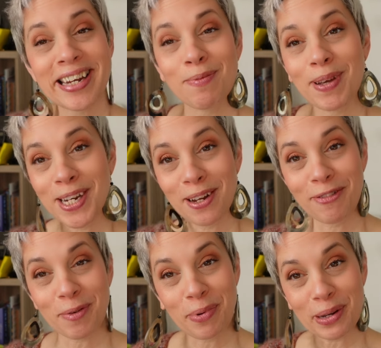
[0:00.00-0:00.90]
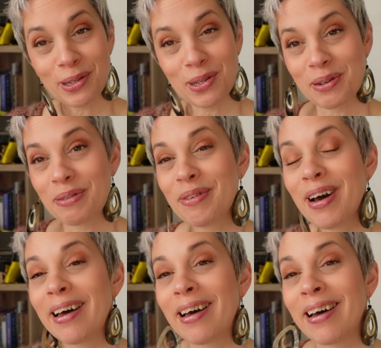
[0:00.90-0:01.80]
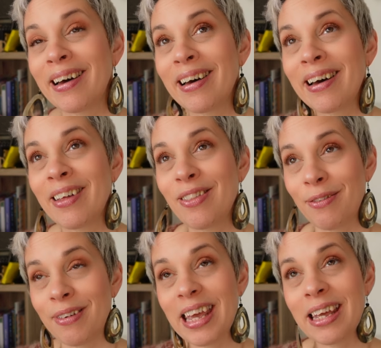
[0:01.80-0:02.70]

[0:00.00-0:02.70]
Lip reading: especially for Porto, the